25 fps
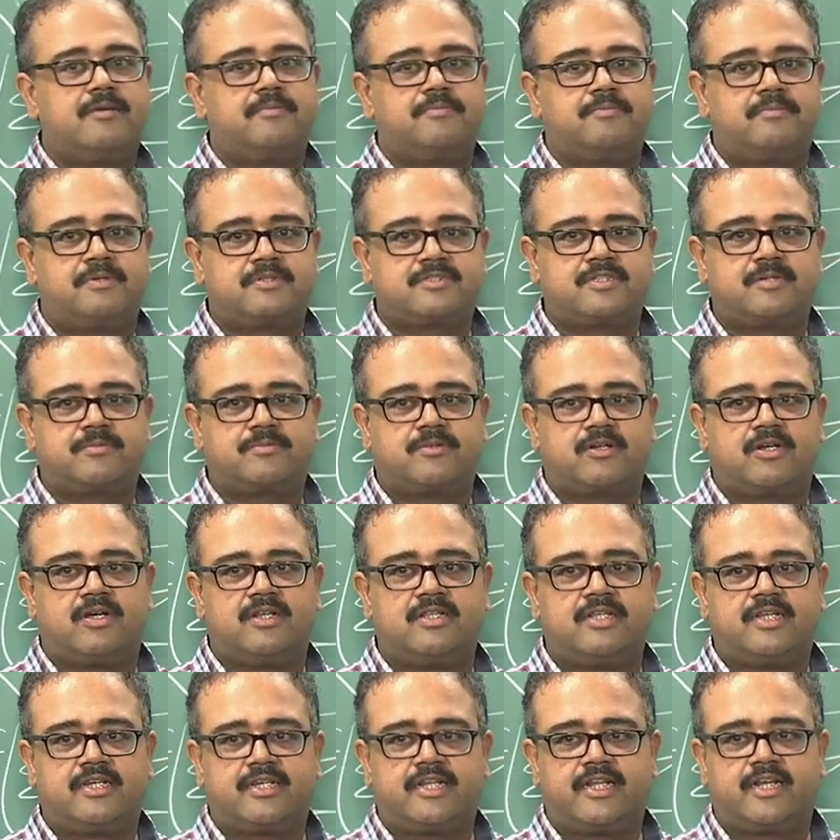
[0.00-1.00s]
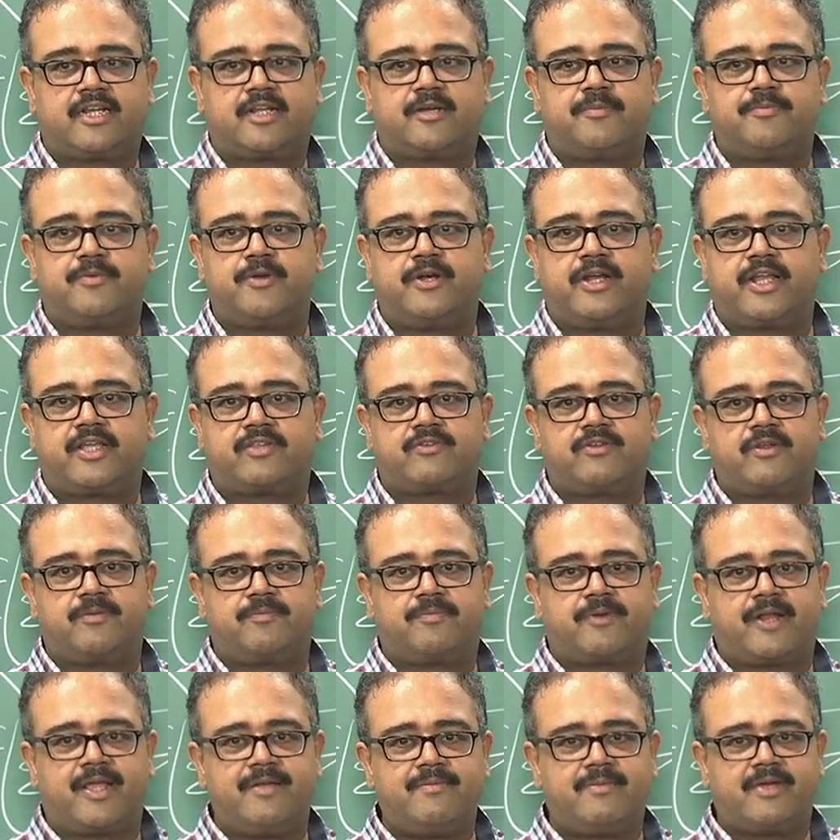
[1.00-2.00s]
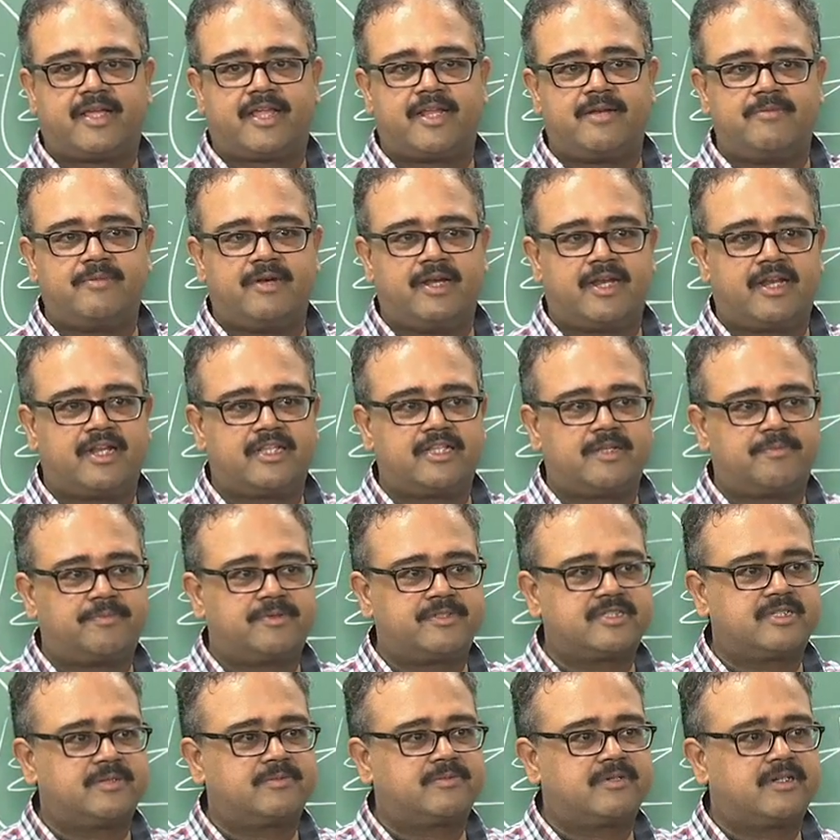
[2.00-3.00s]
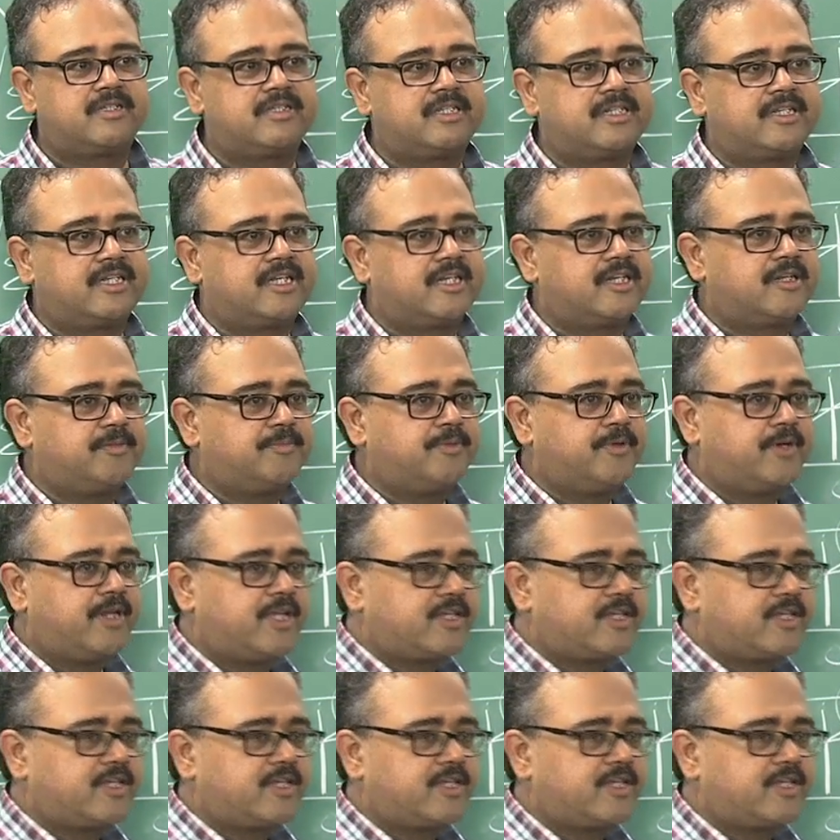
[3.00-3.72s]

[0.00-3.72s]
perceptron that can compute x1 prime, I can build another perceptron that can compute